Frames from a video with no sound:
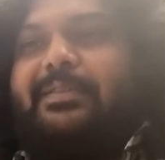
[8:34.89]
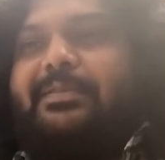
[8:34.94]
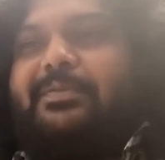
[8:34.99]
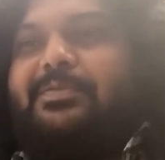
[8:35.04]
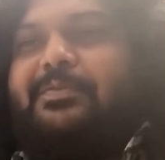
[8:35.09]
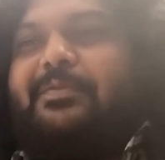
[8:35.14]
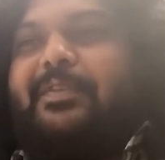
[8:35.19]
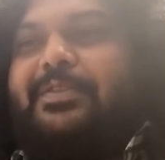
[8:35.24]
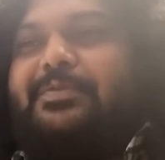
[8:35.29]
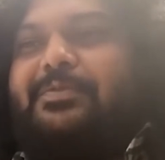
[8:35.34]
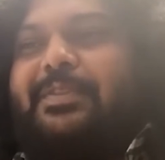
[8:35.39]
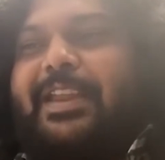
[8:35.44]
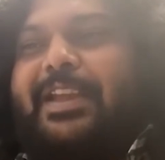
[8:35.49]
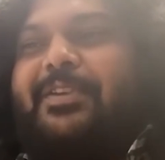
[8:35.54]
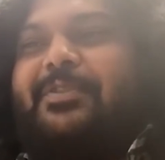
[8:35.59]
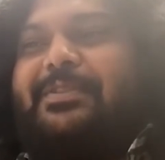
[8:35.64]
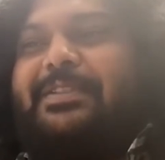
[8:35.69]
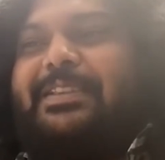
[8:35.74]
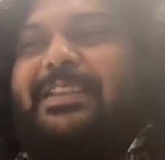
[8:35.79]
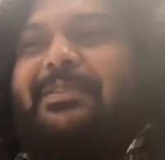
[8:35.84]
So when you take
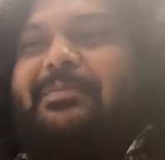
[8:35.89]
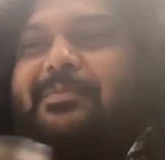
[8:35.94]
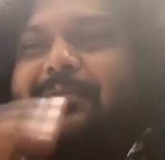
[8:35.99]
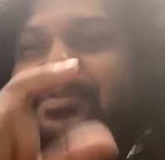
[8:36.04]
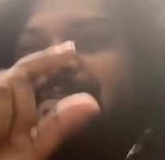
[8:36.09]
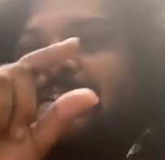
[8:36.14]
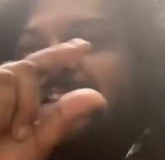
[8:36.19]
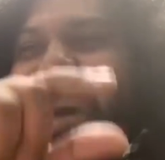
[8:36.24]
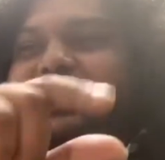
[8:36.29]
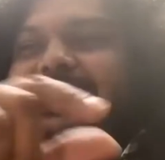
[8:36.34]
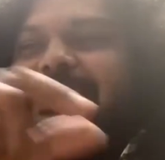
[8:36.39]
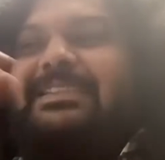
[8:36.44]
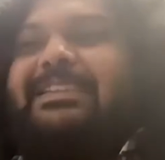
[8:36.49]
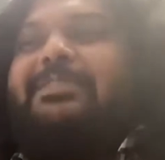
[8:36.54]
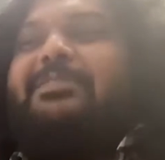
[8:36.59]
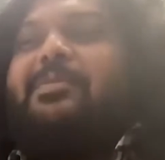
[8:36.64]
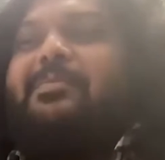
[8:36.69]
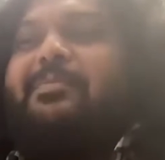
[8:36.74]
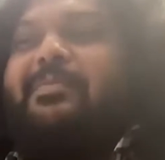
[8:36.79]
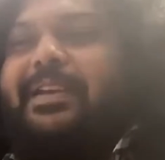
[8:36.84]
out the most essential
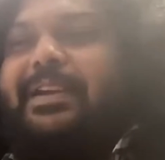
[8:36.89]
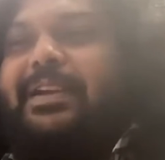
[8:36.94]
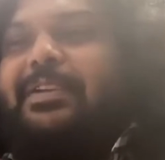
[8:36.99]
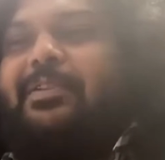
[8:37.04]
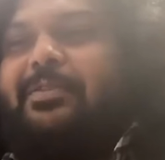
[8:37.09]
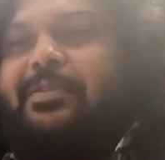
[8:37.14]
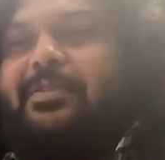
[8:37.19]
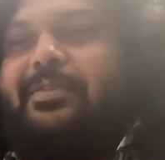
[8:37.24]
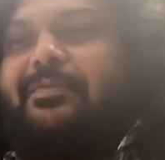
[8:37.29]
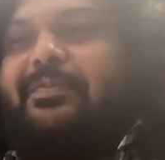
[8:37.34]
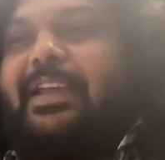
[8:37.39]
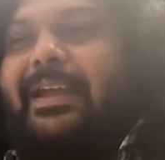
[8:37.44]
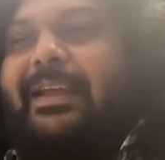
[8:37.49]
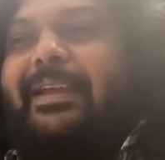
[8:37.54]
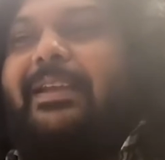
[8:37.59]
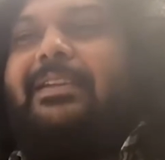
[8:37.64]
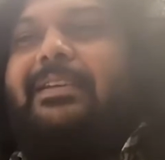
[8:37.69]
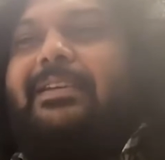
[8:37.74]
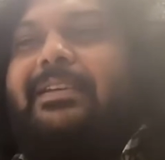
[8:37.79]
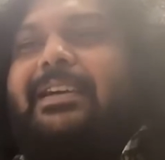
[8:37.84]
component out of
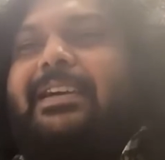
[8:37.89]
that,